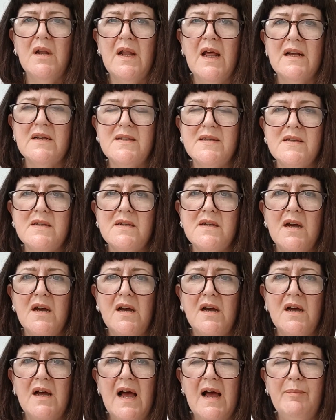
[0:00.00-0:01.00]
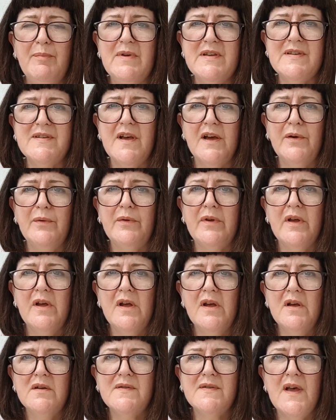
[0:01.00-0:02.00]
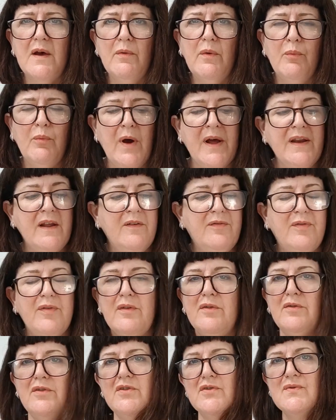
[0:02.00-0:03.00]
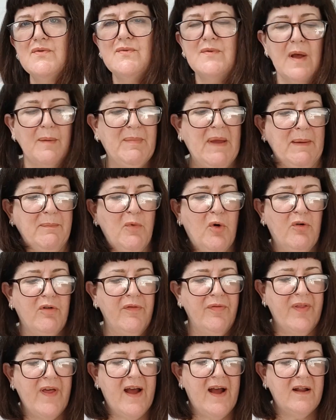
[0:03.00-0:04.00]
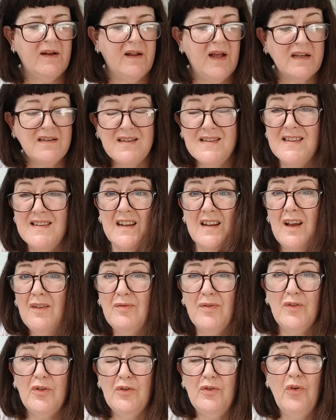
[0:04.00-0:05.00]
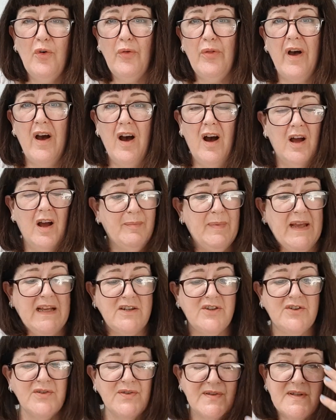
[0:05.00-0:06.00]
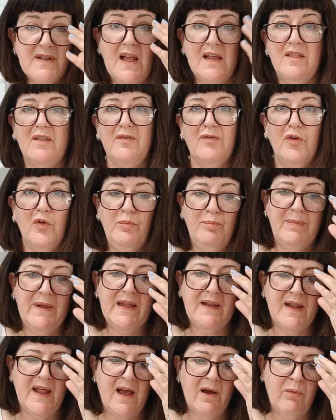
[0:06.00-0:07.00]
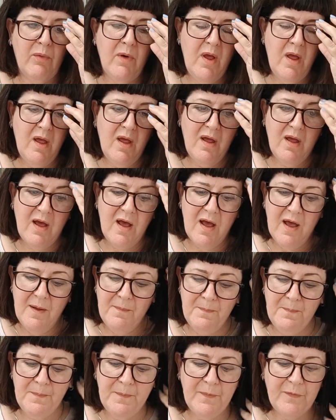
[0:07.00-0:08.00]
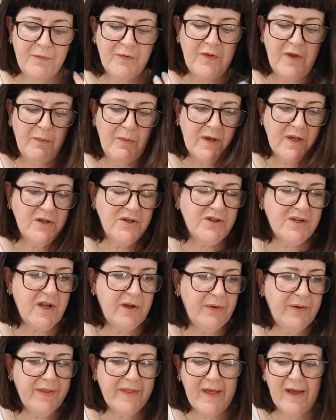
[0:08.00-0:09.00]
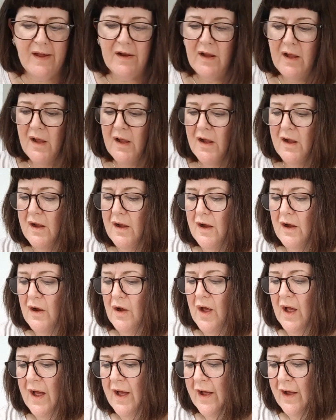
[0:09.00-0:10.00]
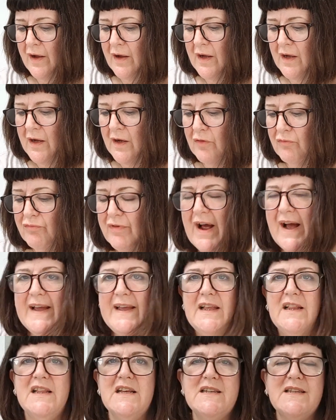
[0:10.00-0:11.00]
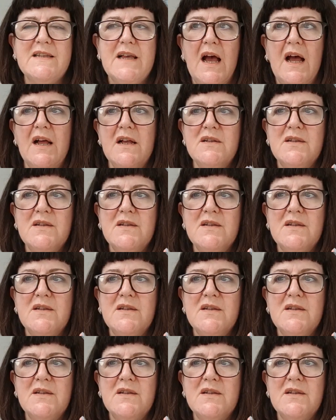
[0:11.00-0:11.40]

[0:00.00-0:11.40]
last episode. So when I've done a bit more on that, as I said, I've done all the hard bit. It's just like the fun bit now. So I can show you that. Right,